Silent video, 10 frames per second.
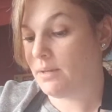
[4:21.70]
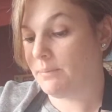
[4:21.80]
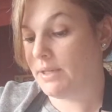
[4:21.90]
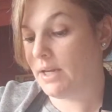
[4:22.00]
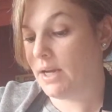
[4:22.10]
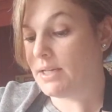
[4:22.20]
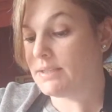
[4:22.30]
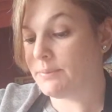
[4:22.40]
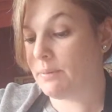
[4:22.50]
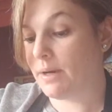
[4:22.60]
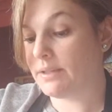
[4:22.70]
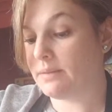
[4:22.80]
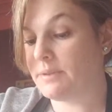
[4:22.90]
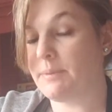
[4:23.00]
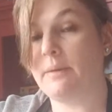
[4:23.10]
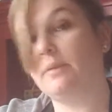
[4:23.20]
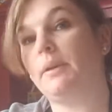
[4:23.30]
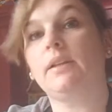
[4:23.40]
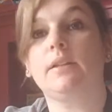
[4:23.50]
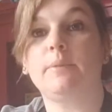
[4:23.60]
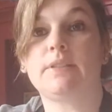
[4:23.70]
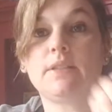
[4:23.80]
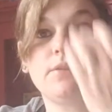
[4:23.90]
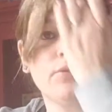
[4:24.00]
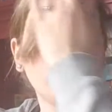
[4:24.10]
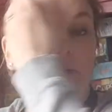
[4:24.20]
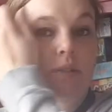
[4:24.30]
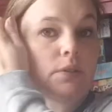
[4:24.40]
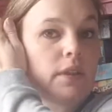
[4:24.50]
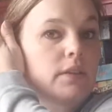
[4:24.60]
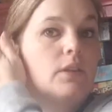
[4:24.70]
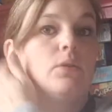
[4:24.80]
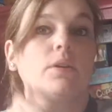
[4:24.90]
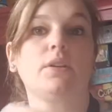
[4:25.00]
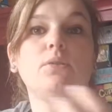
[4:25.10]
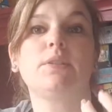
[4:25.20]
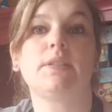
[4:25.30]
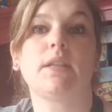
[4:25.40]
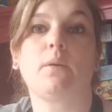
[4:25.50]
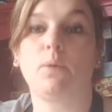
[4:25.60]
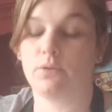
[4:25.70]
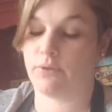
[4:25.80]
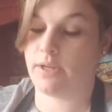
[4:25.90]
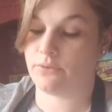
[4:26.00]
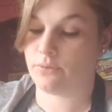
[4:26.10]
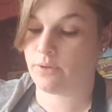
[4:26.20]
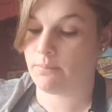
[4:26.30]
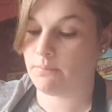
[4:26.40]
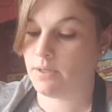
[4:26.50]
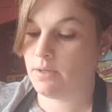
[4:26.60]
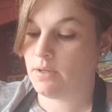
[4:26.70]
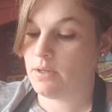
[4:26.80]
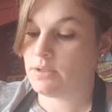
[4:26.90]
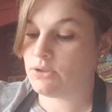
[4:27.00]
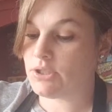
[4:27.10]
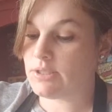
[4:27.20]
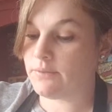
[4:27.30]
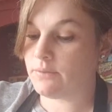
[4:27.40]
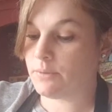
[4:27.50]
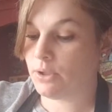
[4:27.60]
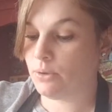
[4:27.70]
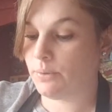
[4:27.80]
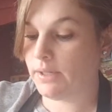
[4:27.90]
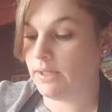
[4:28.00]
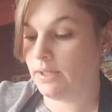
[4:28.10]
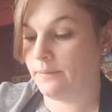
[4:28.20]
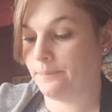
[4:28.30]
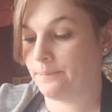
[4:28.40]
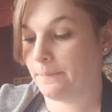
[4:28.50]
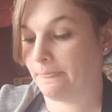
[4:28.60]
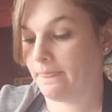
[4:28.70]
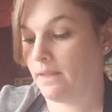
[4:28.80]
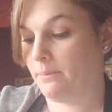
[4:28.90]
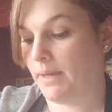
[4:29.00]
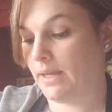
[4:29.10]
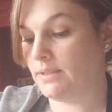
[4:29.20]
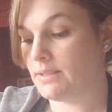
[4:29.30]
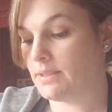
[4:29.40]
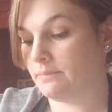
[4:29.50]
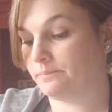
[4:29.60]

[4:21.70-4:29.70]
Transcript: because we want them to be able to be a little bit see-through so that they look, you can see that wood grain through them. So just give them a quick paint.